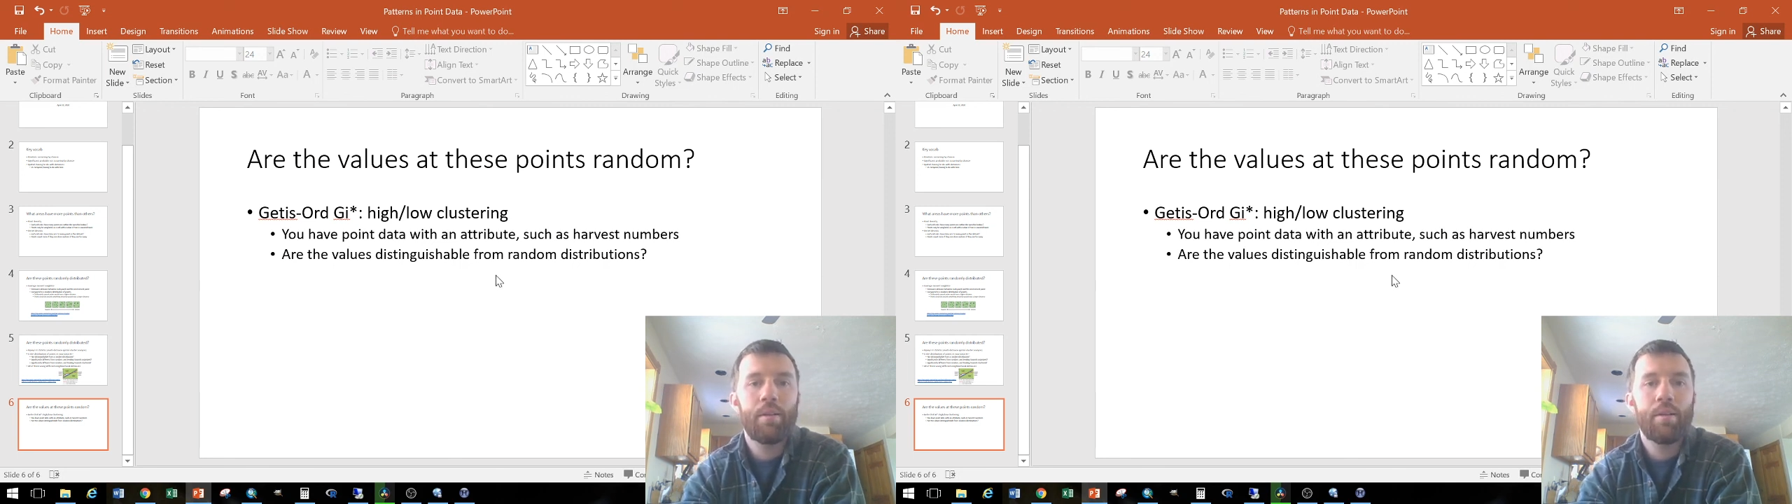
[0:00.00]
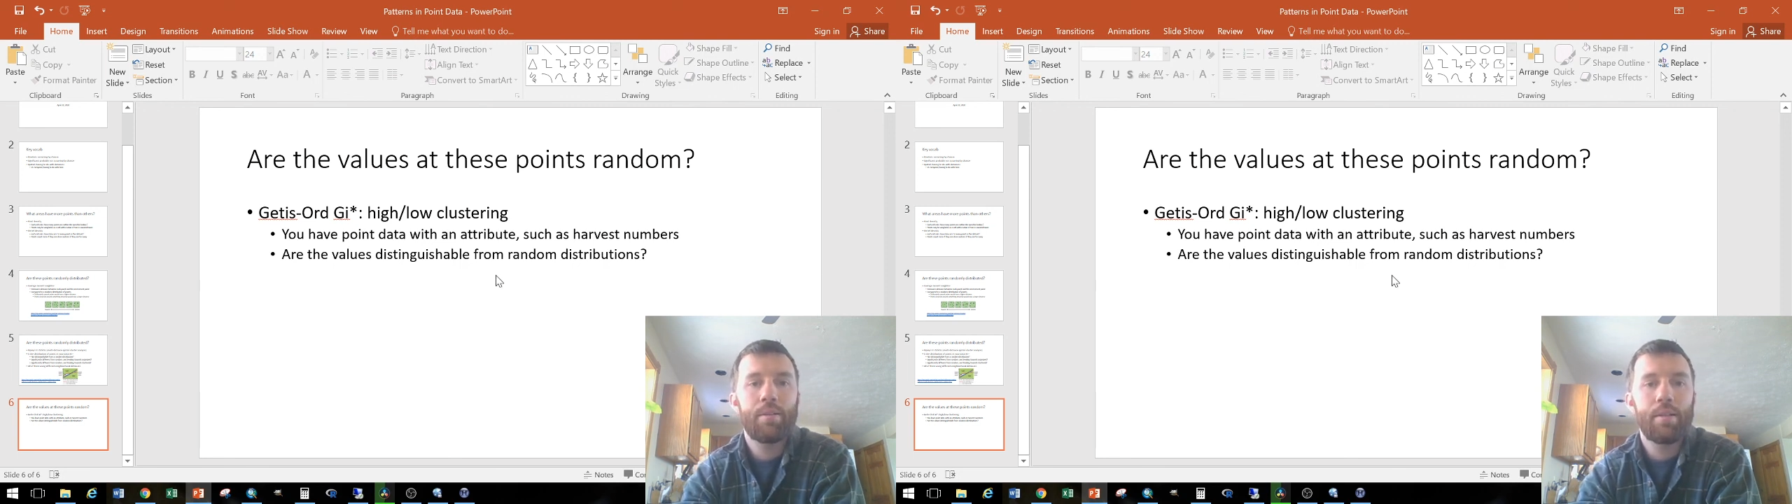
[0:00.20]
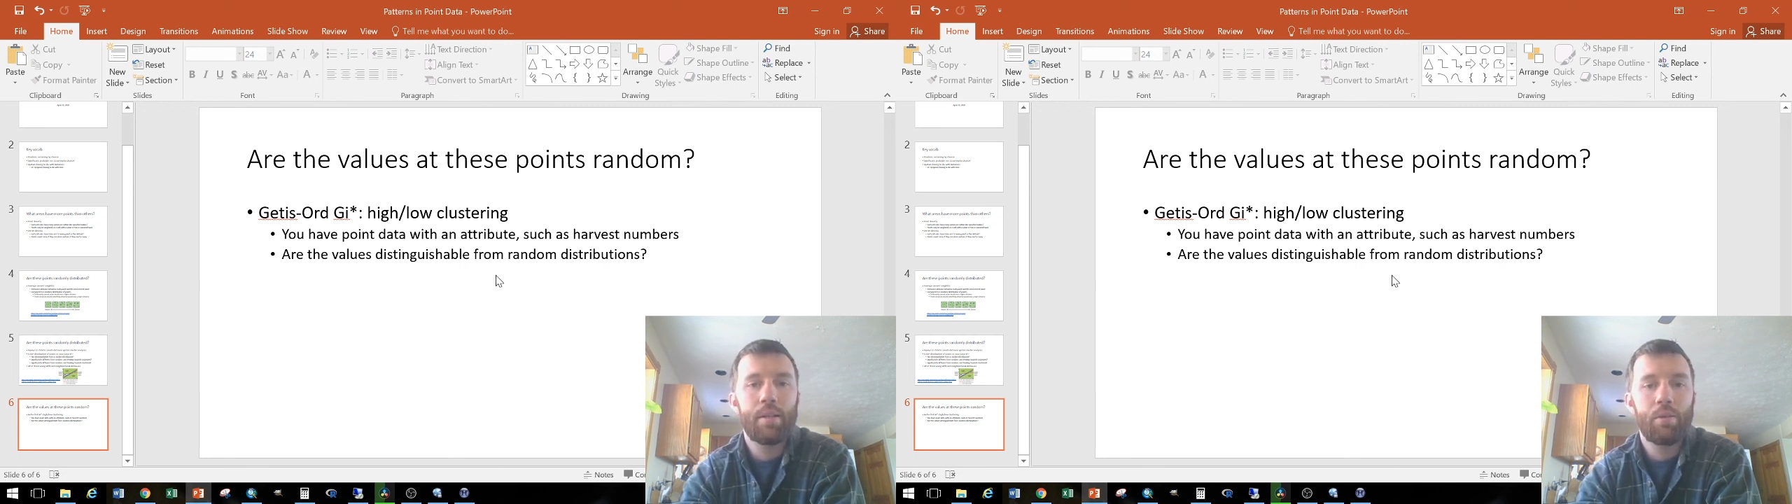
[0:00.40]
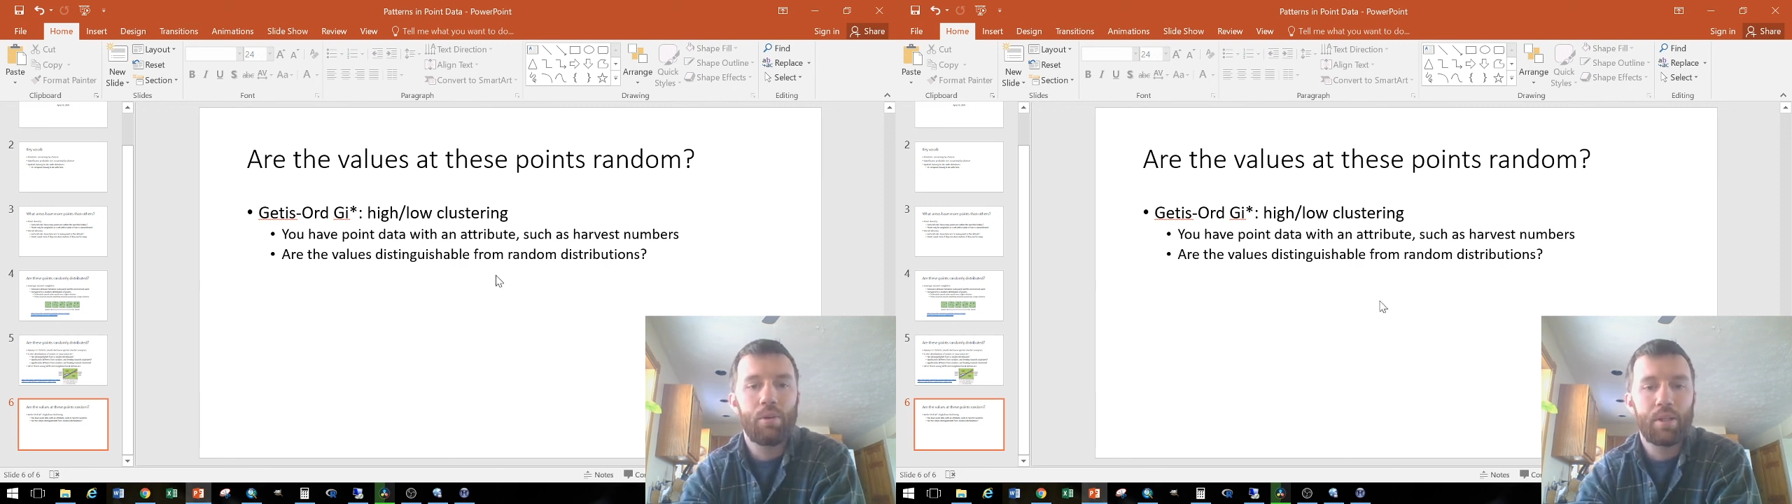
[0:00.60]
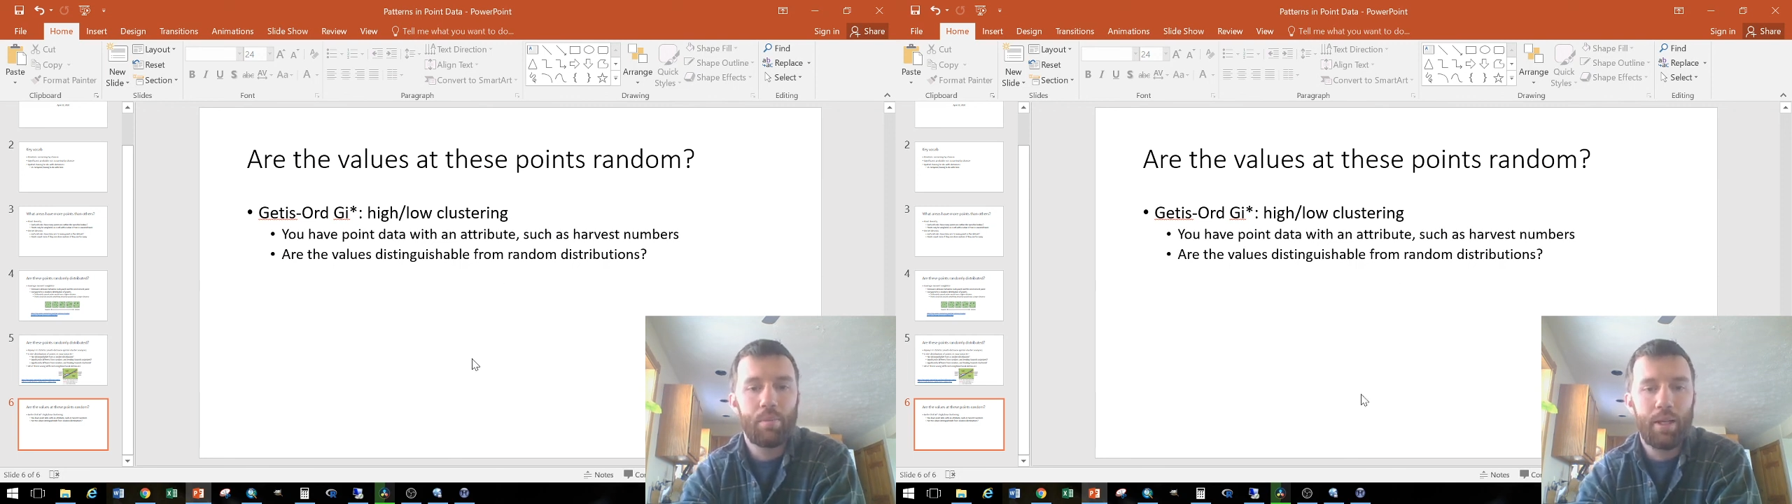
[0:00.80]
and then seek to
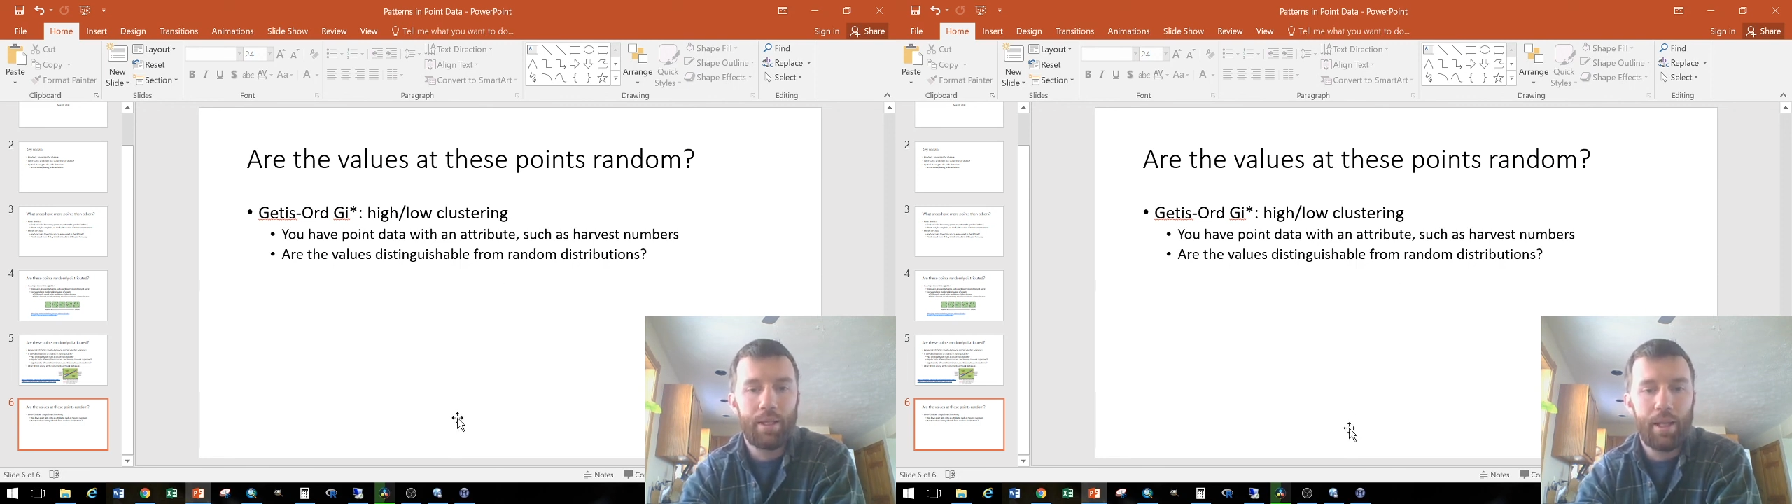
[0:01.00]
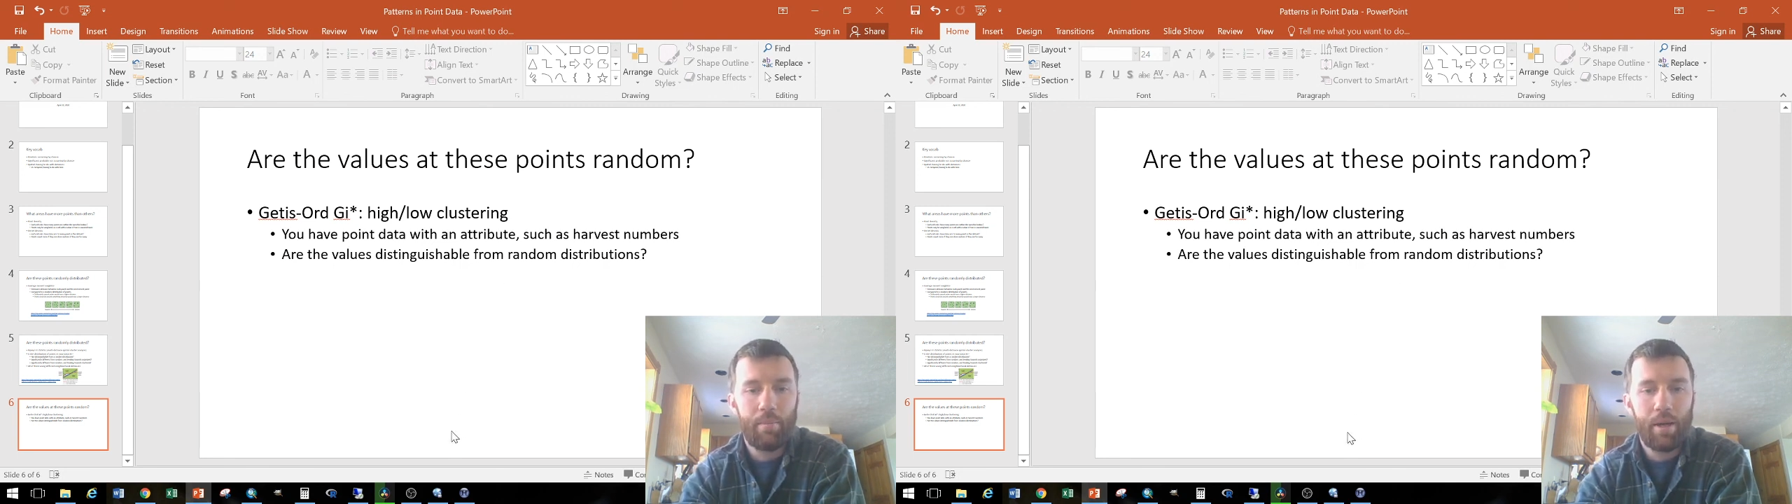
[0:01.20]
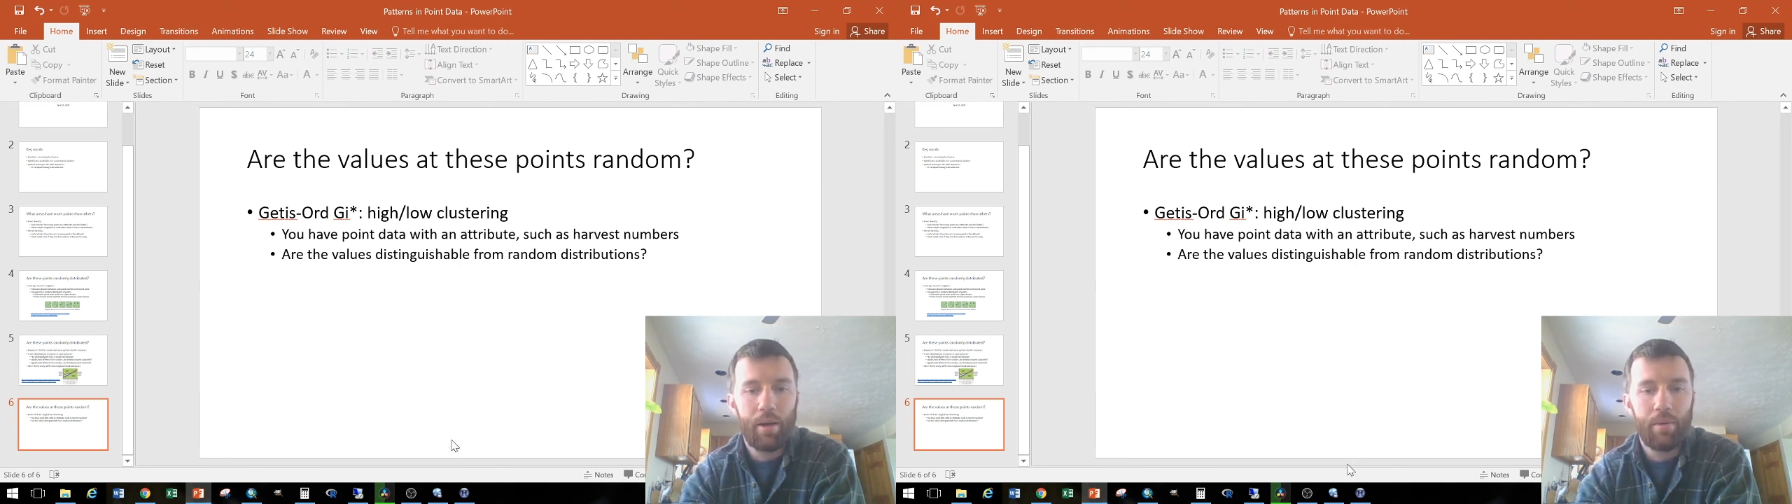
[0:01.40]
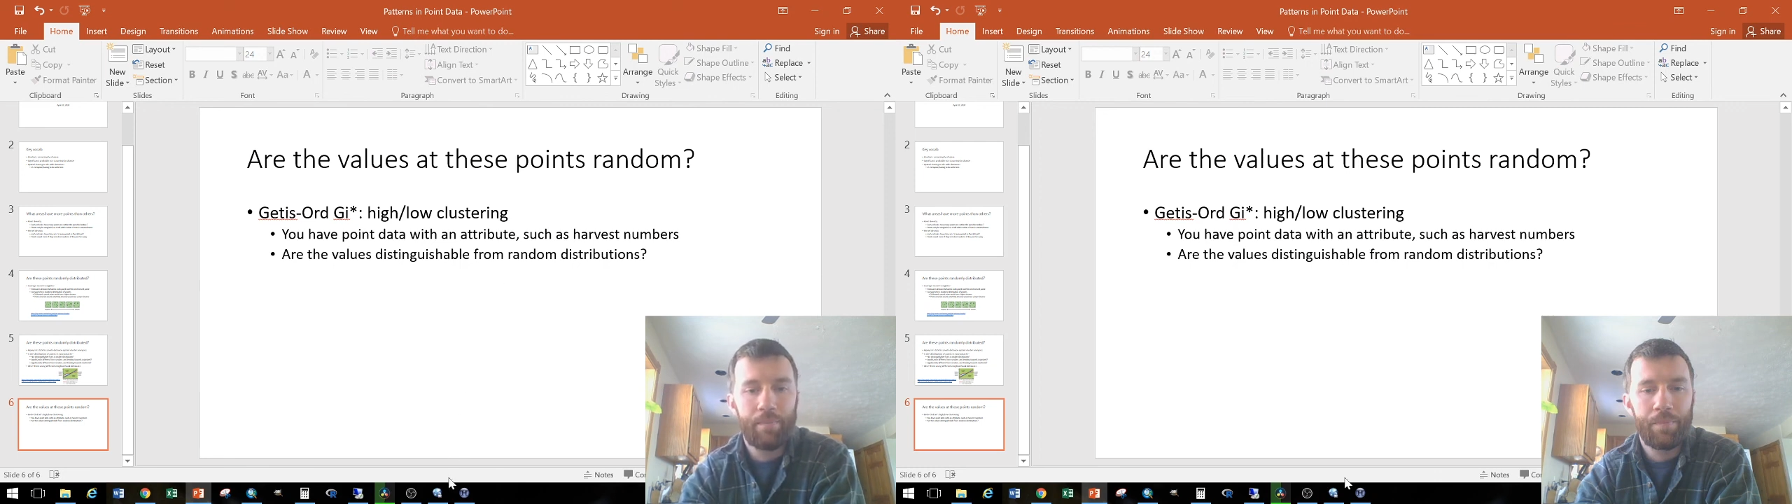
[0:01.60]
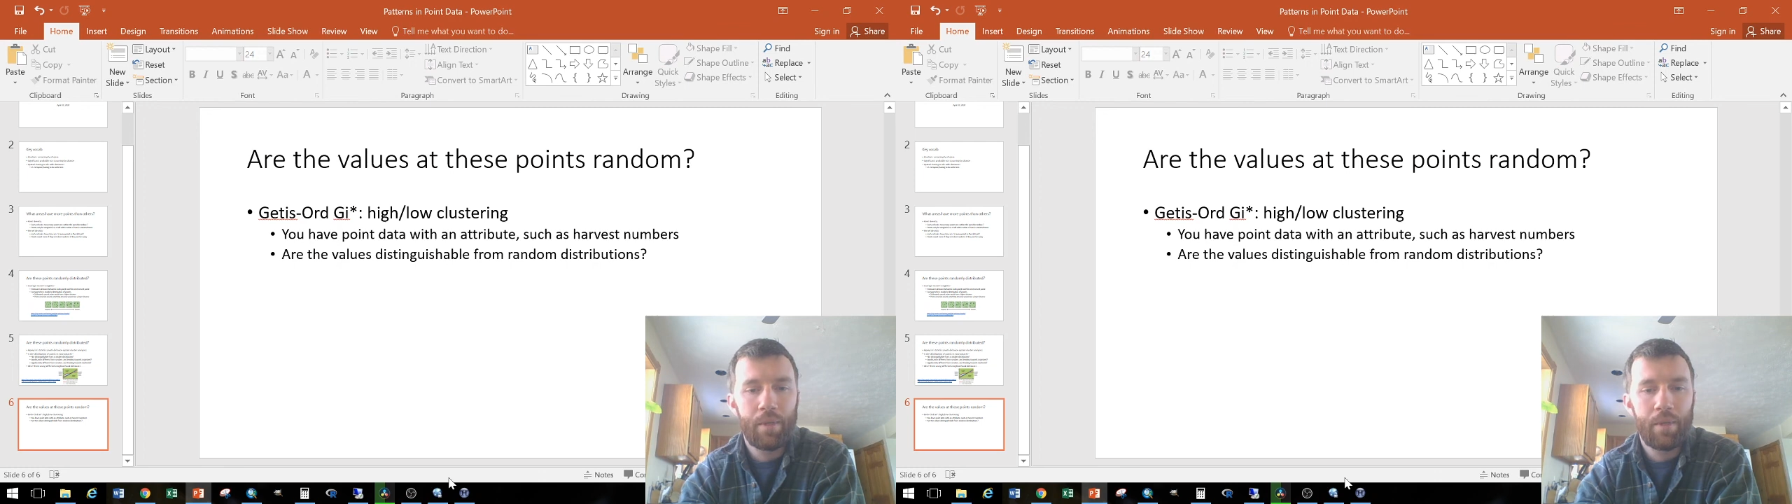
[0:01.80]
explain that pattern.